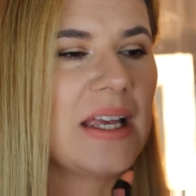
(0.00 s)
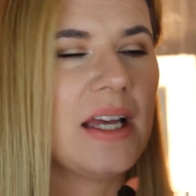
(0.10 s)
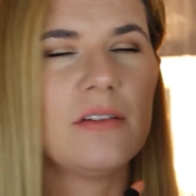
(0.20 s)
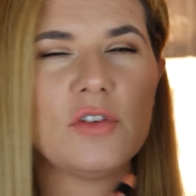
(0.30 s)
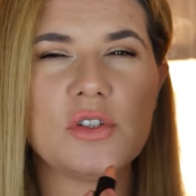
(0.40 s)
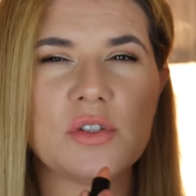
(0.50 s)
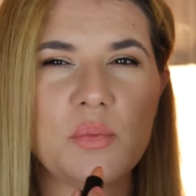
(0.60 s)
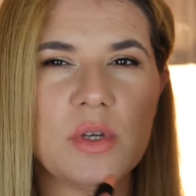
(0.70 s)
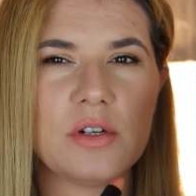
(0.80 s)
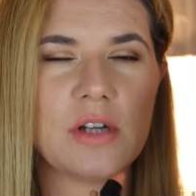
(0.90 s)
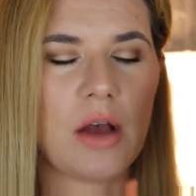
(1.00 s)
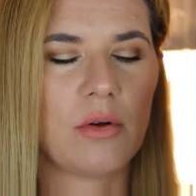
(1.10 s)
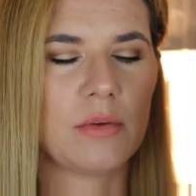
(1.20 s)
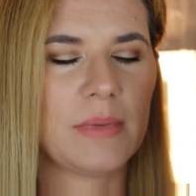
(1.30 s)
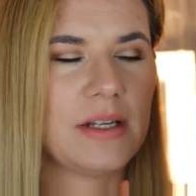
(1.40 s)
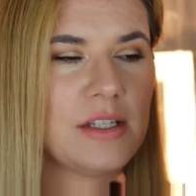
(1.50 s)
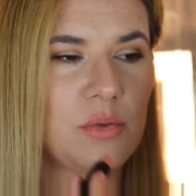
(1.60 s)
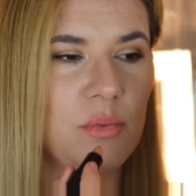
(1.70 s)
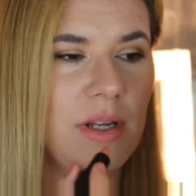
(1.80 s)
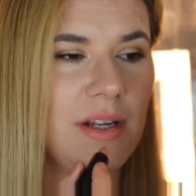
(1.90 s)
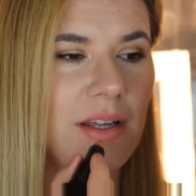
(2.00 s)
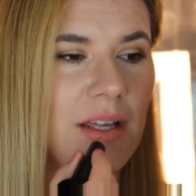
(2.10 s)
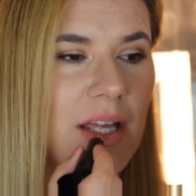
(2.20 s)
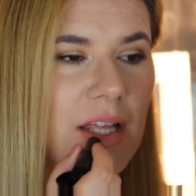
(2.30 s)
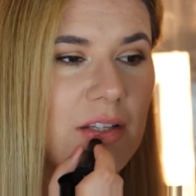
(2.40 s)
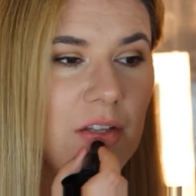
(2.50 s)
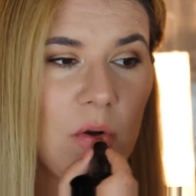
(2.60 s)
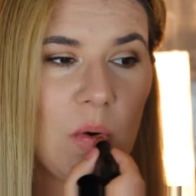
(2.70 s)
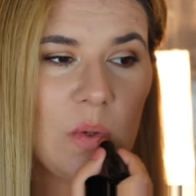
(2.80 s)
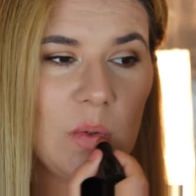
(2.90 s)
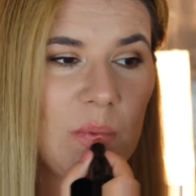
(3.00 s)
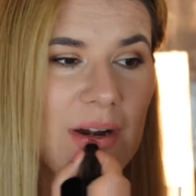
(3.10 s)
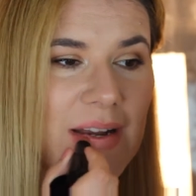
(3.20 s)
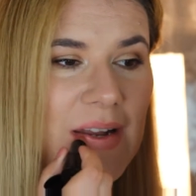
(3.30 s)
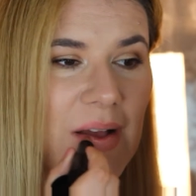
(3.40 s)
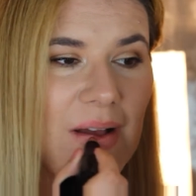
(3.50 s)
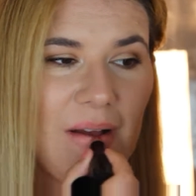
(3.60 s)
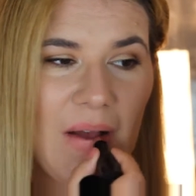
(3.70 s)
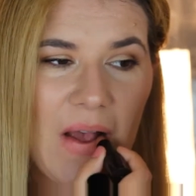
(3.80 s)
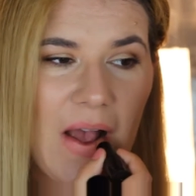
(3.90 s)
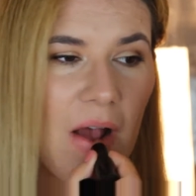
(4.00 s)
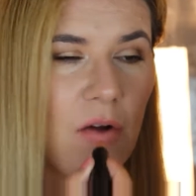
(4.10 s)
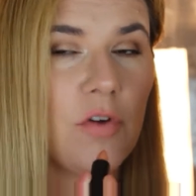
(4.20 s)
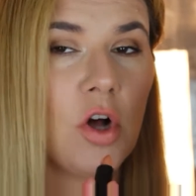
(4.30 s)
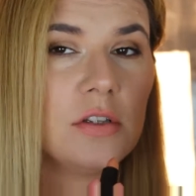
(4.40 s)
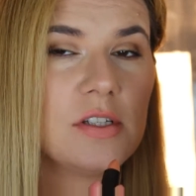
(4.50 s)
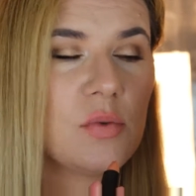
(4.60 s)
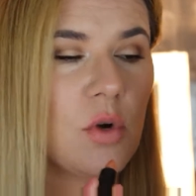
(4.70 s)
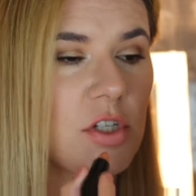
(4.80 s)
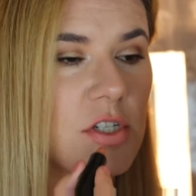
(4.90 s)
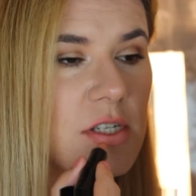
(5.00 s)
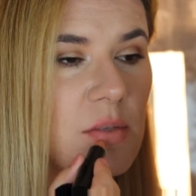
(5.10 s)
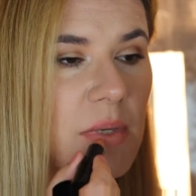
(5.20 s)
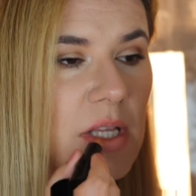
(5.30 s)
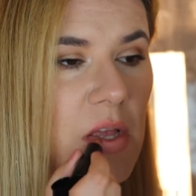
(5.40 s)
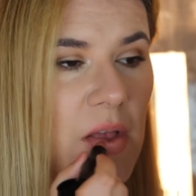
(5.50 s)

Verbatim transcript: Kind of looks weird now on my list when they're all red of all the swatches, but